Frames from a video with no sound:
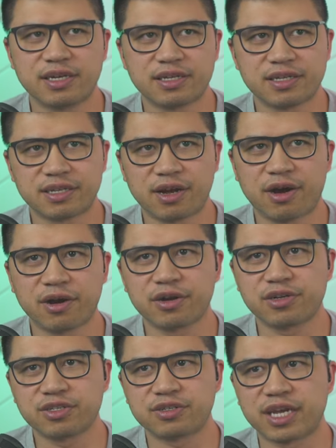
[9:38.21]
harder
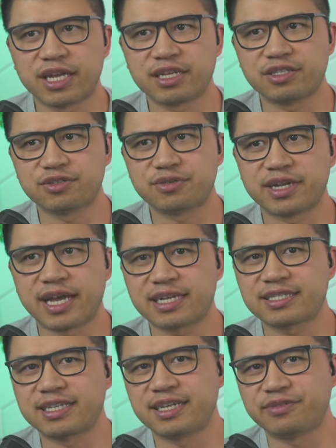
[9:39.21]
to get into an
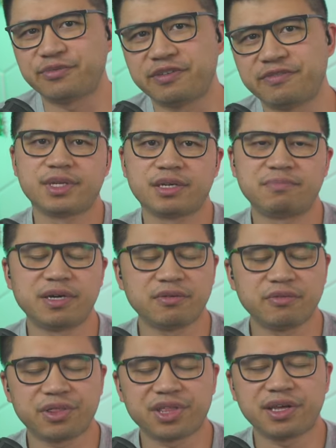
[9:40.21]
accident with. But
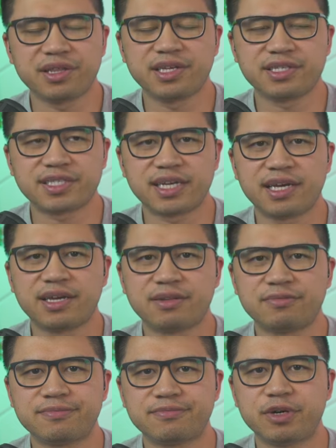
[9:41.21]
with all this said,
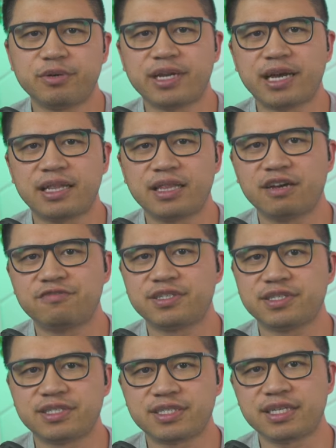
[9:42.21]
what would I love to
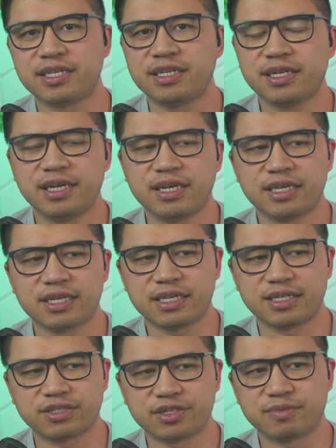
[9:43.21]
see
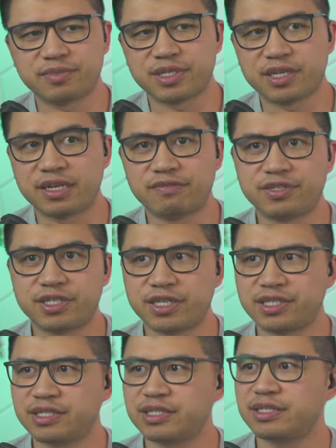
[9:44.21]
in terms of
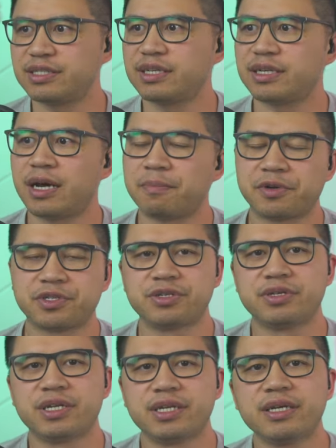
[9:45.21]
just
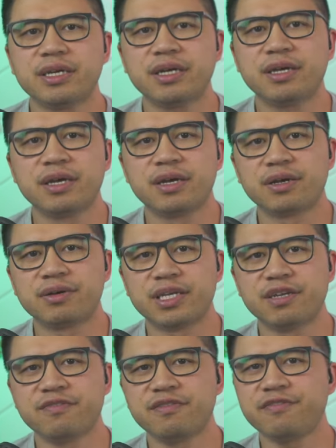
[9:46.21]
opportunity?
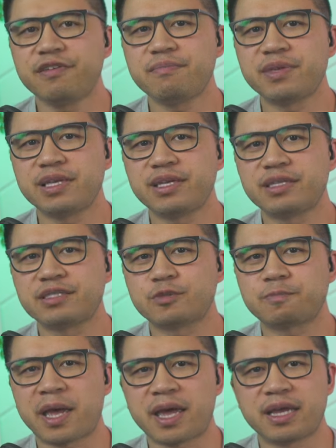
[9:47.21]
Even if it means
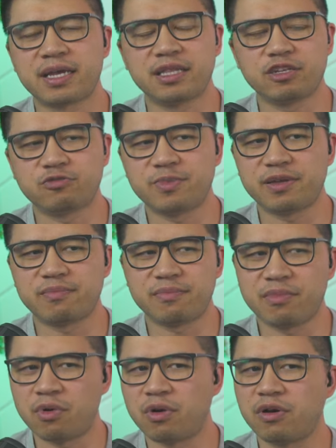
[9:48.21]
paying a little bit
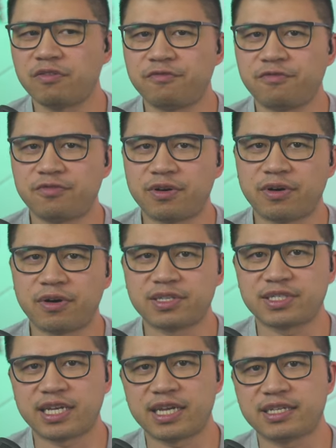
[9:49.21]
more for,
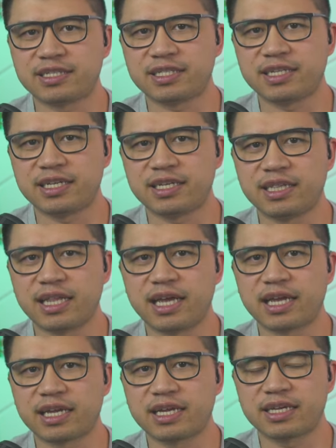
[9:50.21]
say, a city
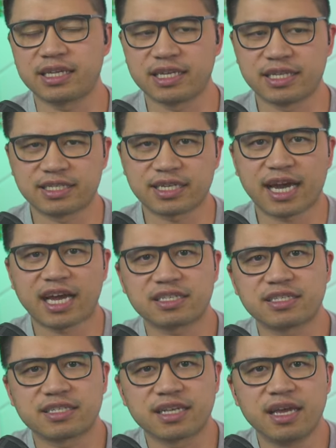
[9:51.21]
like in
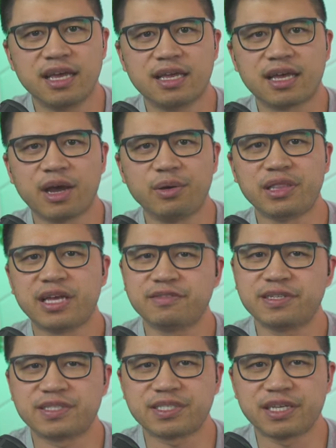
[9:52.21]
taxes, I would love
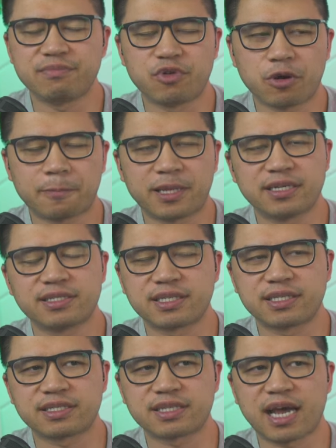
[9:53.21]
to see more
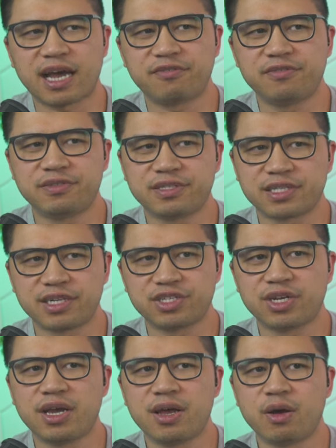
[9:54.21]
places have
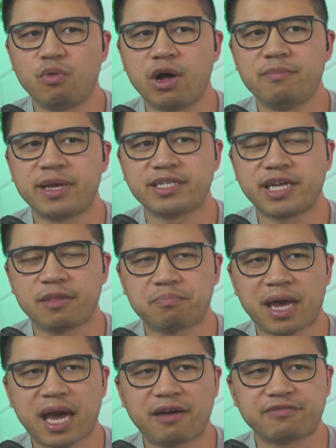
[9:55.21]
such well-maintained
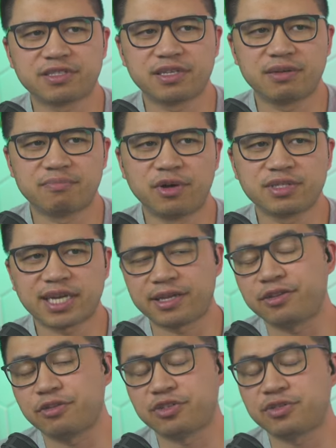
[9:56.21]
paths,
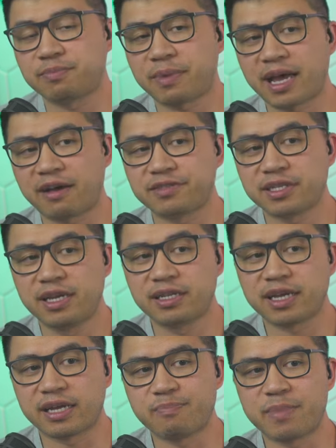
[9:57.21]
multi-use paths
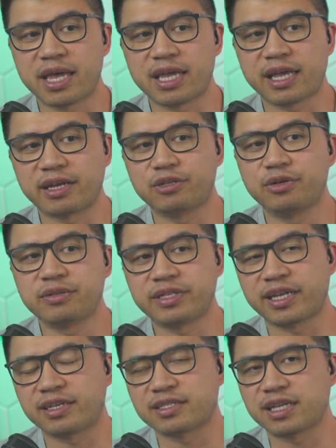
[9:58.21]
that may include
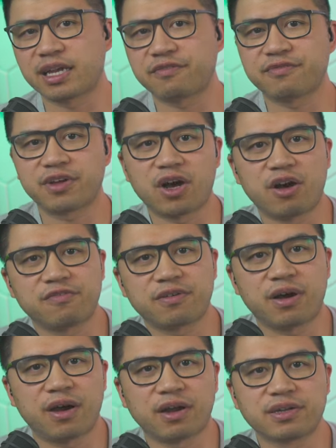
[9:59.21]
things like golf
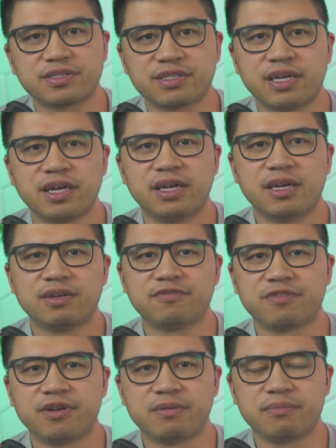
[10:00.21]
carts.
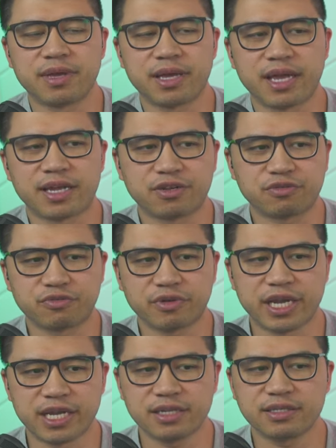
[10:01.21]
From a
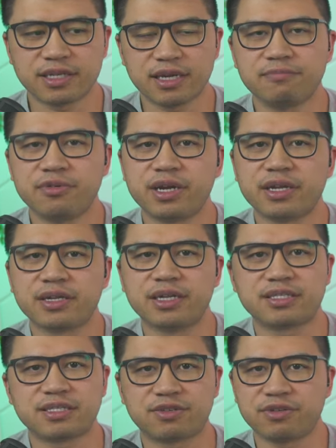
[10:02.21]
green standpoint,
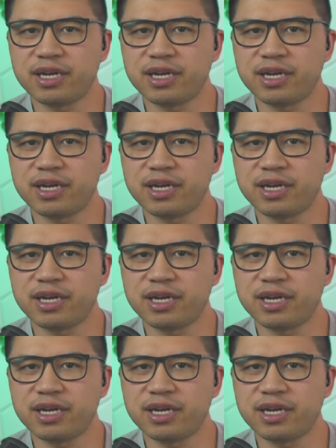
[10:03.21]
it's great.